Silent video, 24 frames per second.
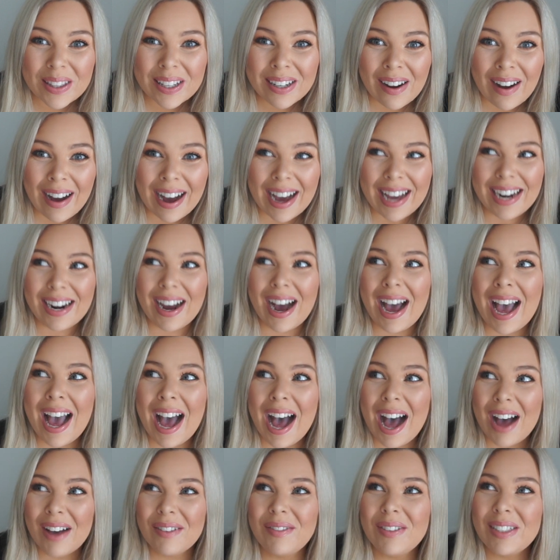the night. I
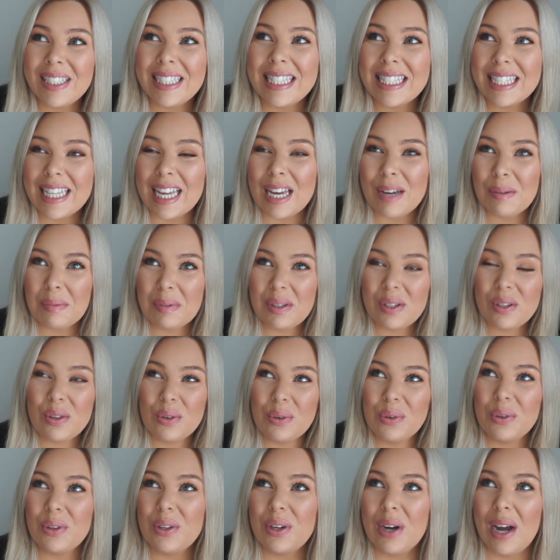haven't slept
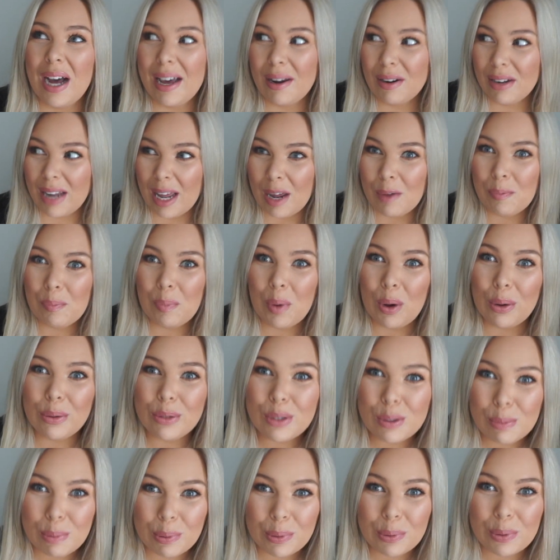through the night, like
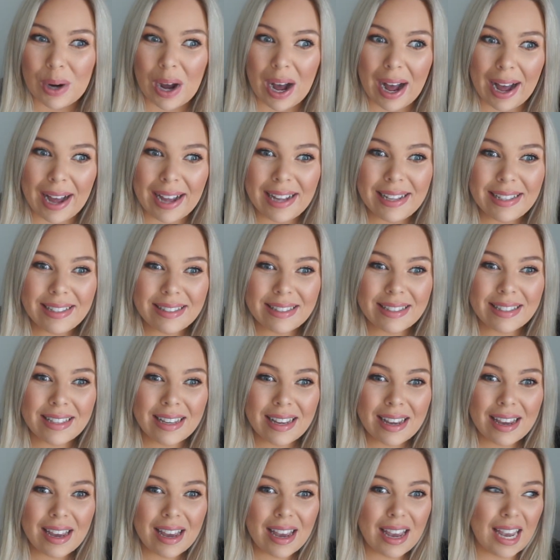multiple nights
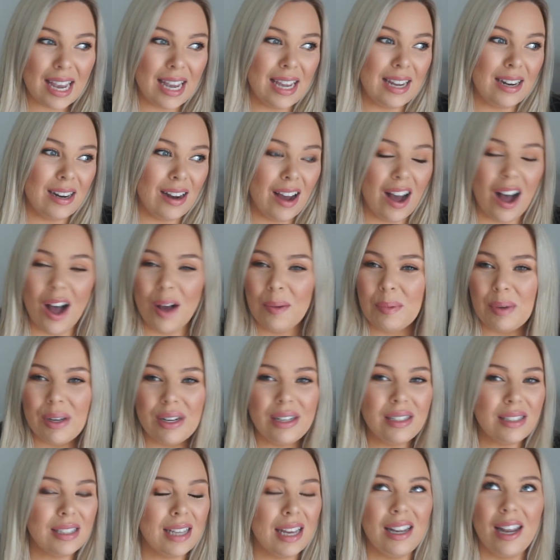in, I'm
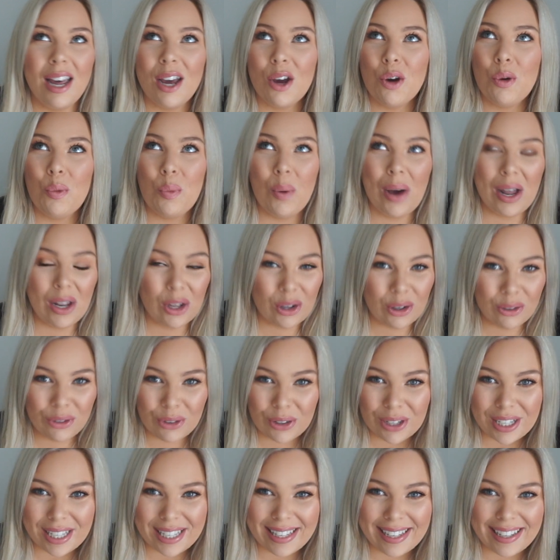gonna say like well over
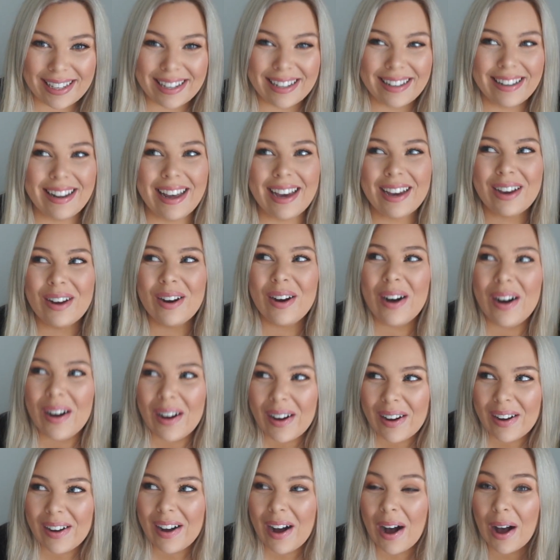a year. Like,
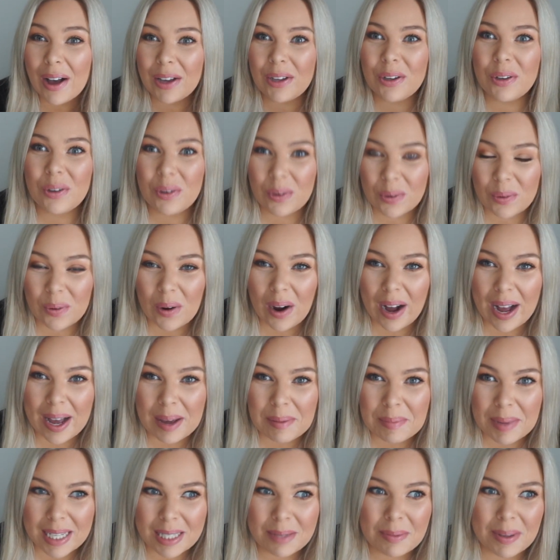I could cry,
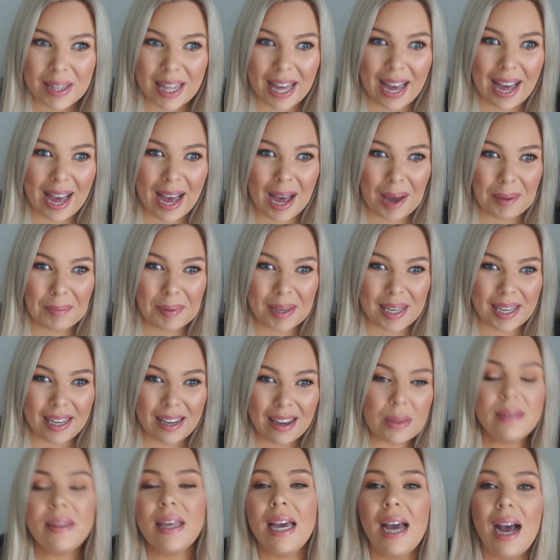it makes me that happy.
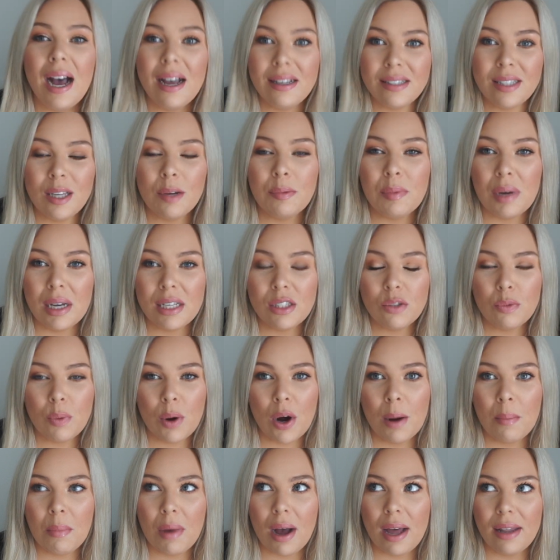There are some nights where
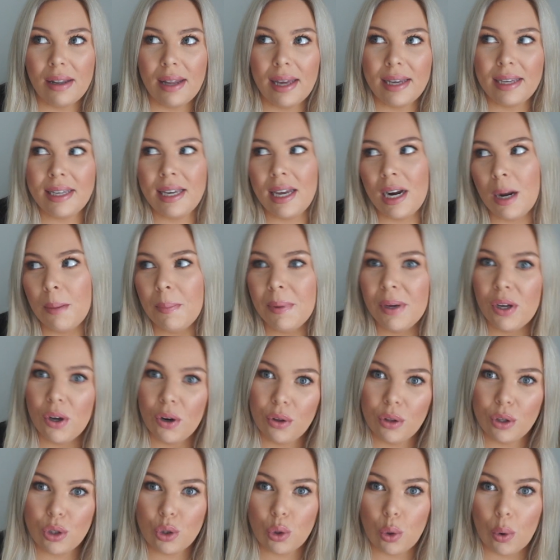I might like get up and go
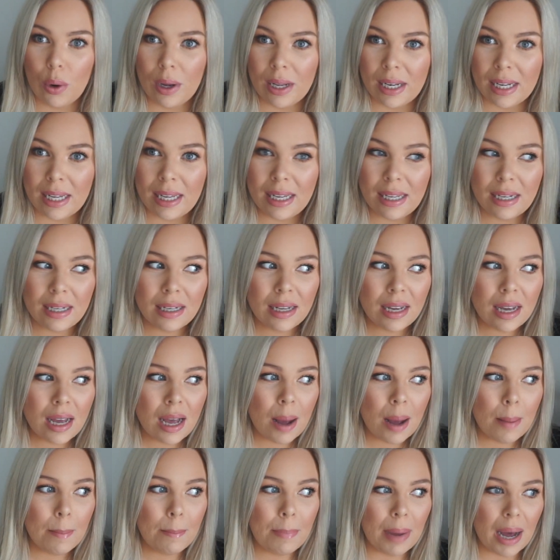to the toilet,
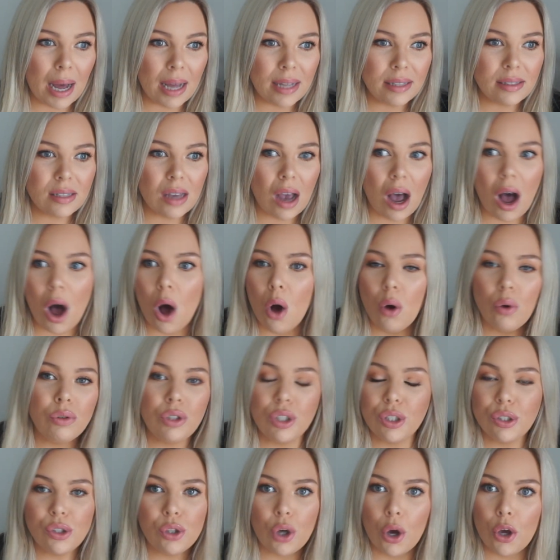but I'll
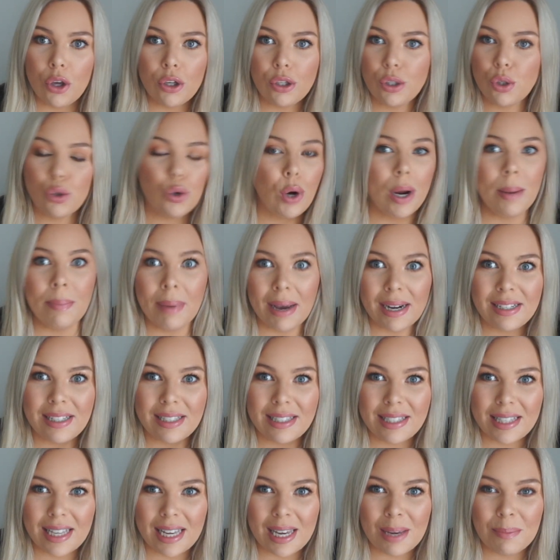just go straight back to
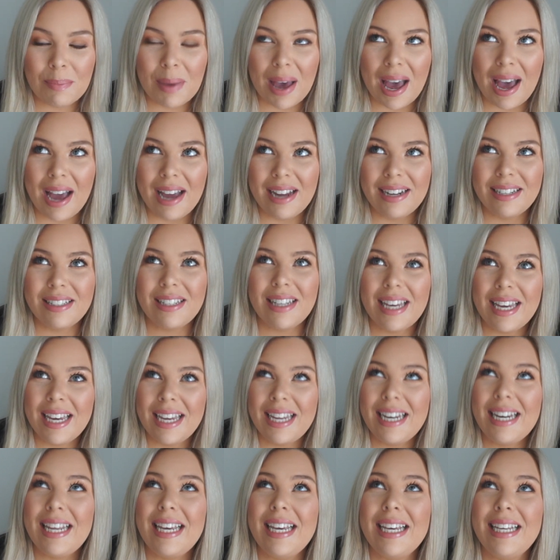sleep and it
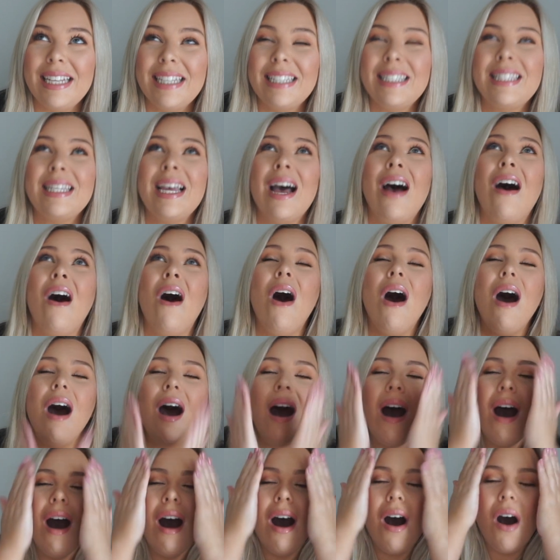is,
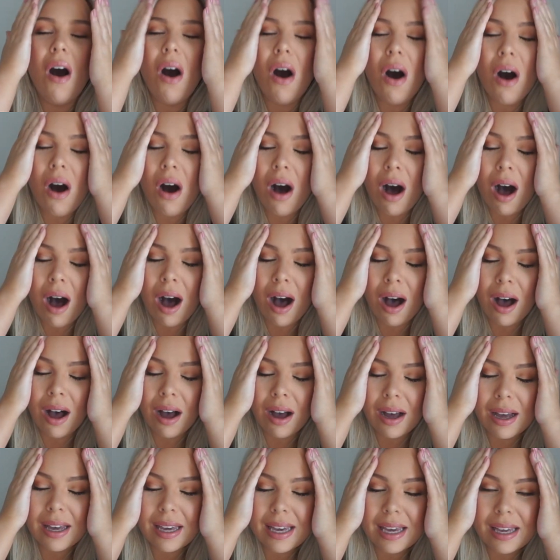oh,
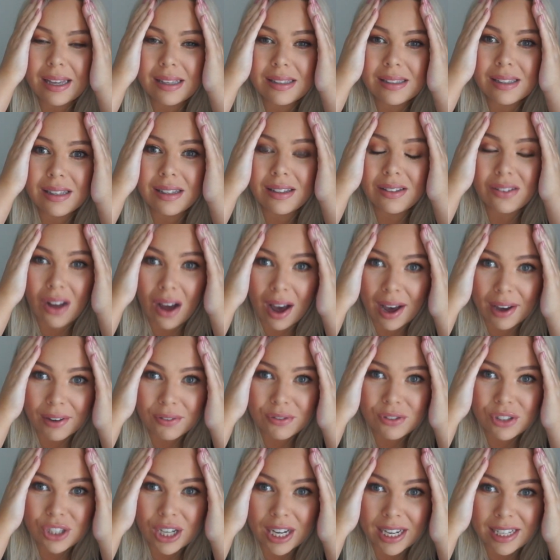it's life
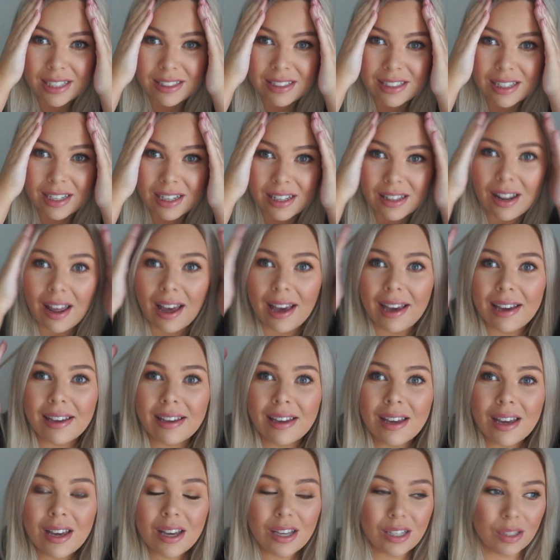changing,
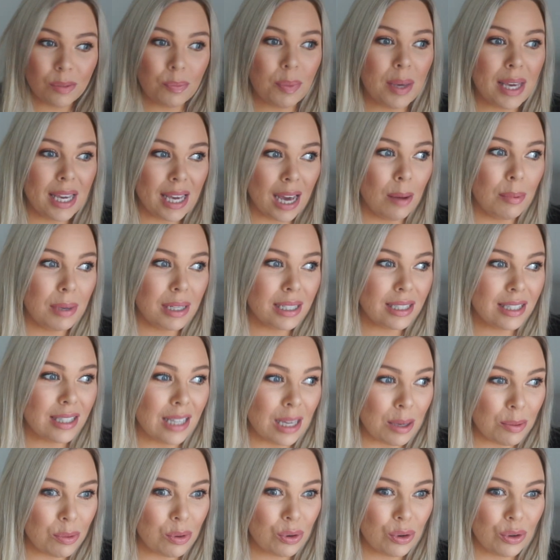like being able to
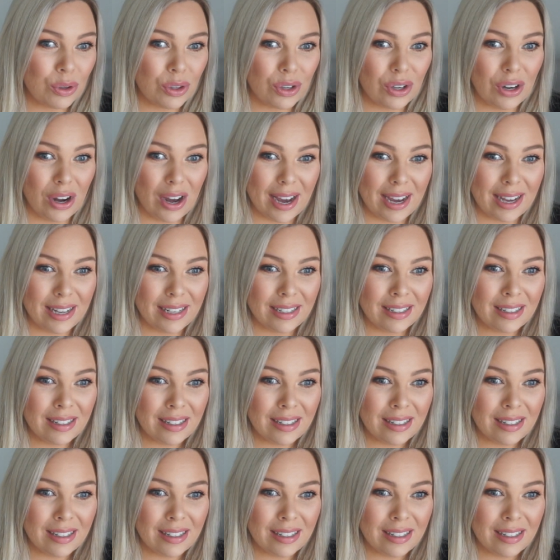sleep through the night.